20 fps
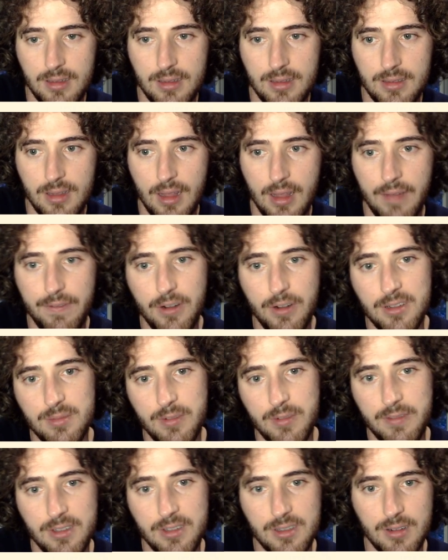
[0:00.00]
that first
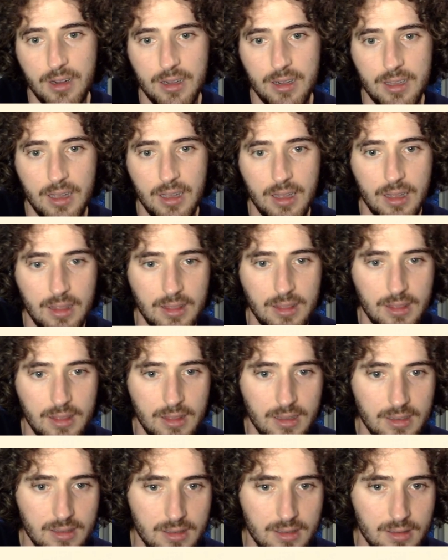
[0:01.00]
move is correct.
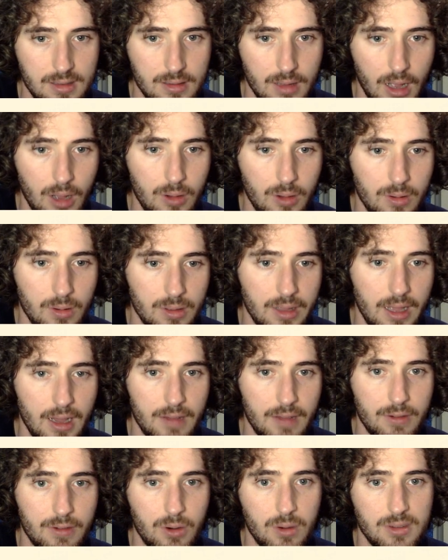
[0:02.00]
Oh yeah,
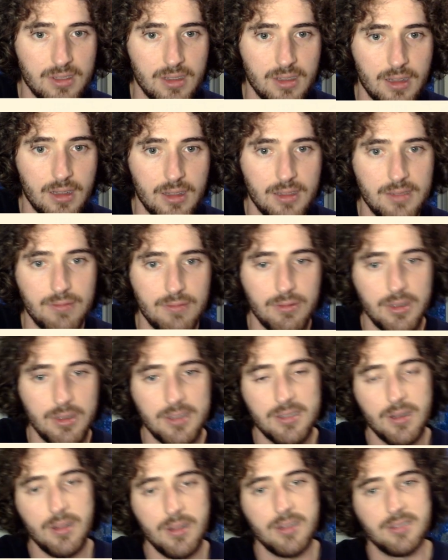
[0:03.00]
of course not. This we
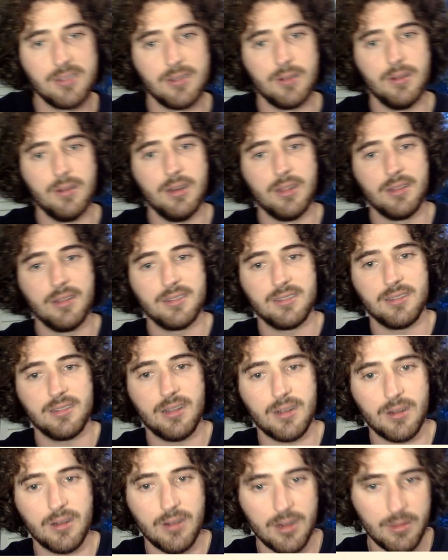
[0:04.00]
saw this already. This is
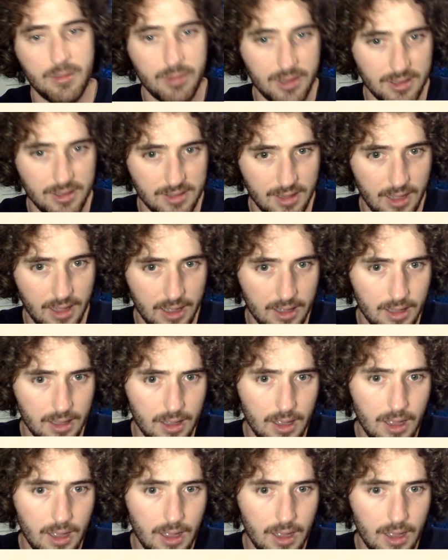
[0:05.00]
not correct because of that.